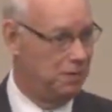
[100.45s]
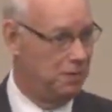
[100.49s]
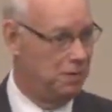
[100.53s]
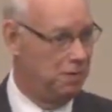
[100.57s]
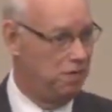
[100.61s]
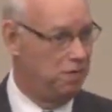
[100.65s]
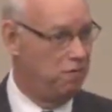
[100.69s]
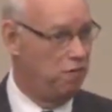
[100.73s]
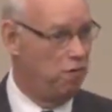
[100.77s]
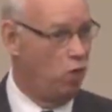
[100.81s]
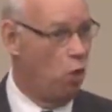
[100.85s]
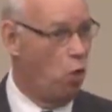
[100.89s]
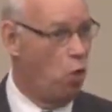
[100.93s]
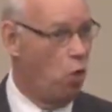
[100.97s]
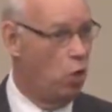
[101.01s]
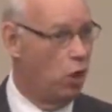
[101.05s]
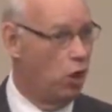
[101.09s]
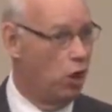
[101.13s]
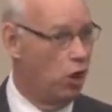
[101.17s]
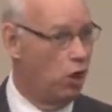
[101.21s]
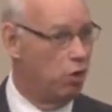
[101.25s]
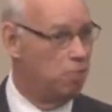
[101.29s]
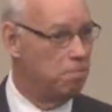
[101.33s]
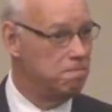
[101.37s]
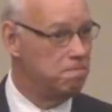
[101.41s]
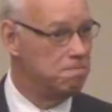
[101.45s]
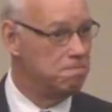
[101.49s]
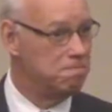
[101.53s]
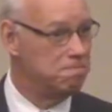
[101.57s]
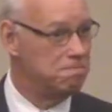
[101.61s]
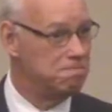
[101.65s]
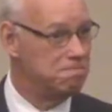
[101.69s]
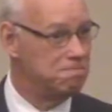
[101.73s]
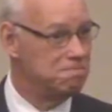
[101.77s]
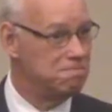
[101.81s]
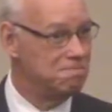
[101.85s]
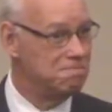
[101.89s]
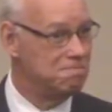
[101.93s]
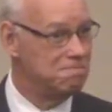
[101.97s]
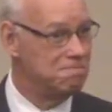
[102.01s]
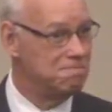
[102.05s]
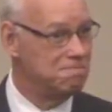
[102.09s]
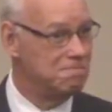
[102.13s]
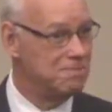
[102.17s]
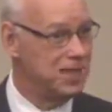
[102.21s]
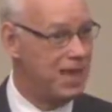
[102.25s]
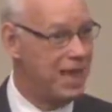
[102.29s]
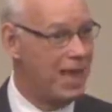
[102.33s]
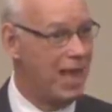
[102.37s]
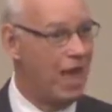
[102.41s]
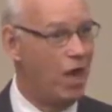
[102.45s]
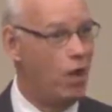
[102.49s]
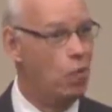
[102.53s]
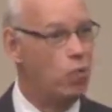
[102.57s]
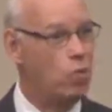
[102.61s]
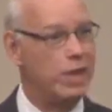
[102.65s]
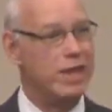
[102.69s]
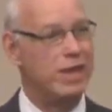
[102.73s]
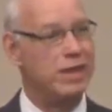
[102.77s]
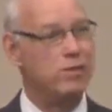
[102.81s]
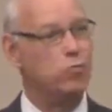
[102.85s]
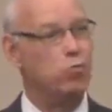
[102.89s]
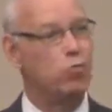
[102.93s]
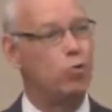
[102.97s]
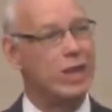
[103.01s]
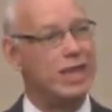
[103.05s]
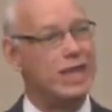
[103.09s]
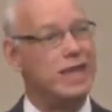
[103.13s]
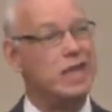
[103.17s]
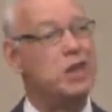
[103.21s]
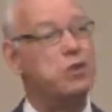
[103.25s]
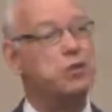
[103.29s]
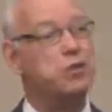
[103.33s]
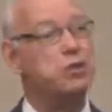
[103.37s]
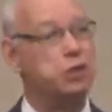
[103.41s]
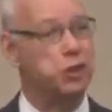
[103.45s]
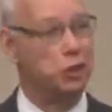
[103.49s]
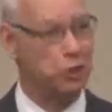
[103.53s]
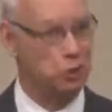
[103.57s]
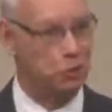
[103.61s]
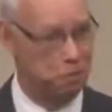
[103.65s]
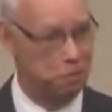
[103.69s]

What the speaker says: for how we re-enter